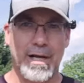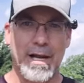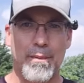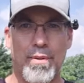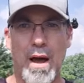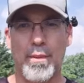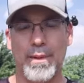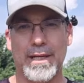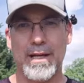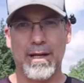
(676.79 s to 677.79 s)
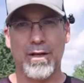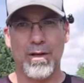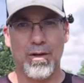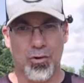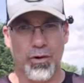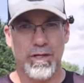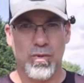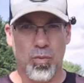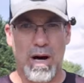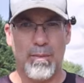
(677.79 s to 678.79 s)
And I probably can
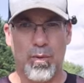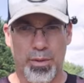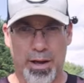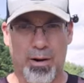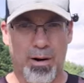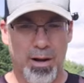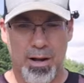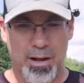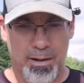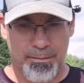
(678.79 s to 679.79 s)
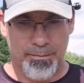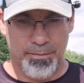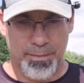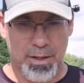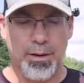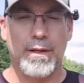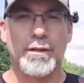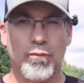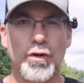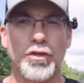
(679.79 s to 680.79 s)
increase wobble there.
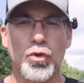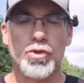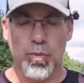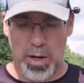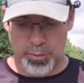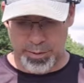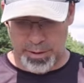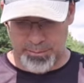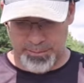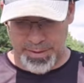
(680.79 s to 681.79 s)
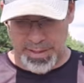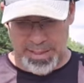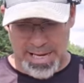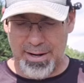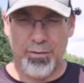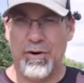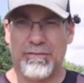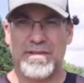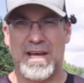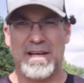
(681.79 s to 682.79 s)
Reduce wobble there. I don't know
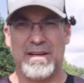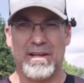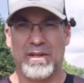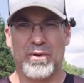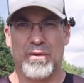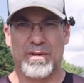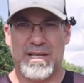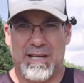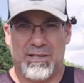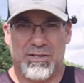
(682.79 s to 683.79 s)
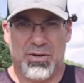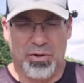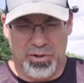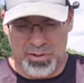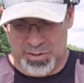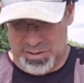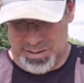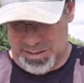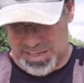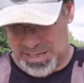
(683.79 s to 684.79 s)
if 10, a little over 10 is good.
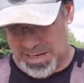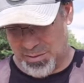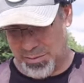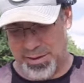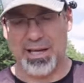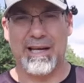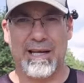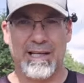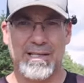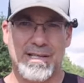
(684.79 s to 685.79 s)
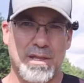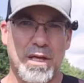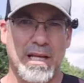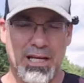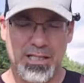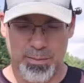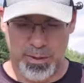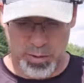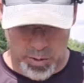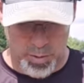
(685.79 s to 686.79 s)
I don't think it is. I think it needs to
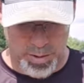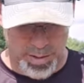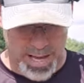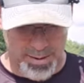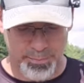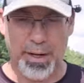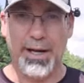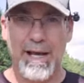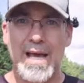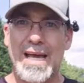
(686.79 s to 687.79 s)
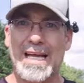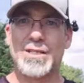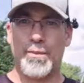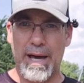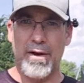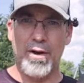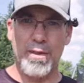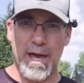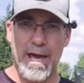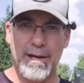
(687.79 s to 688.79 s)
be lower than that. But it's
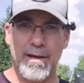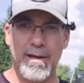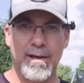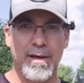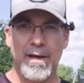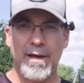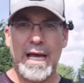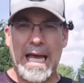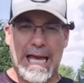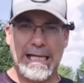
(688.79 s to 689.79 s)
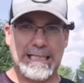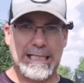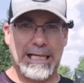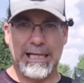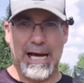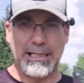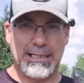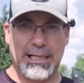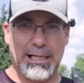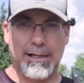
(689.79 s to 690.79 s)
better than 18,
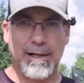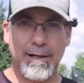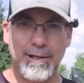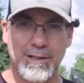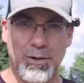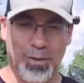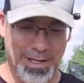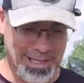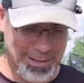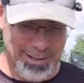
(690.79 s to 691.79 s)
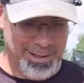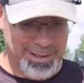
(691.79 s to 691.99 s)
19, 20.